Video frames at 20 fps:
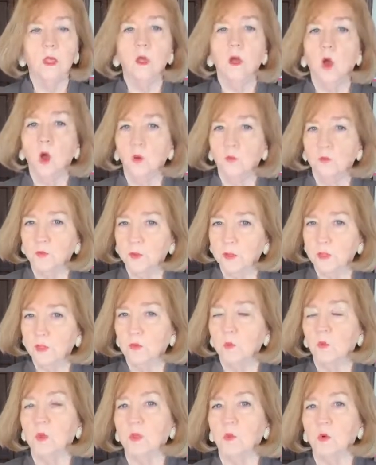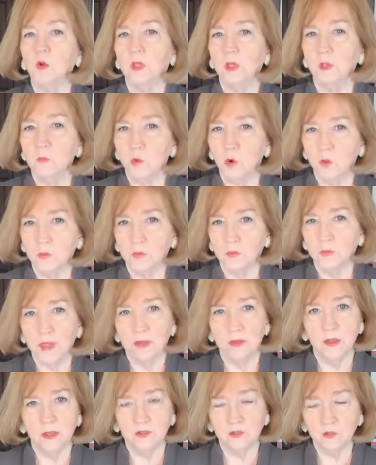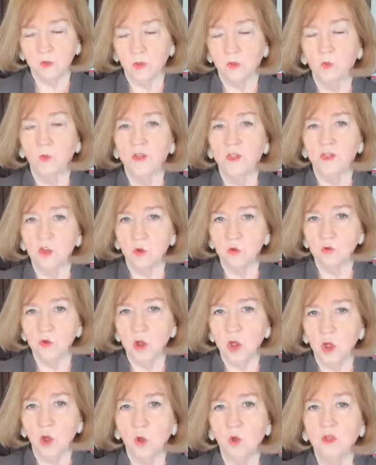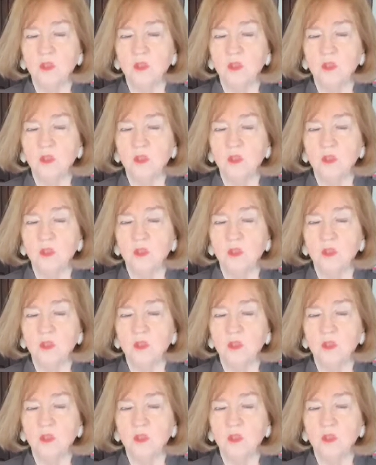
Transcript: Hopefully that we will get more than that next week. We don't know.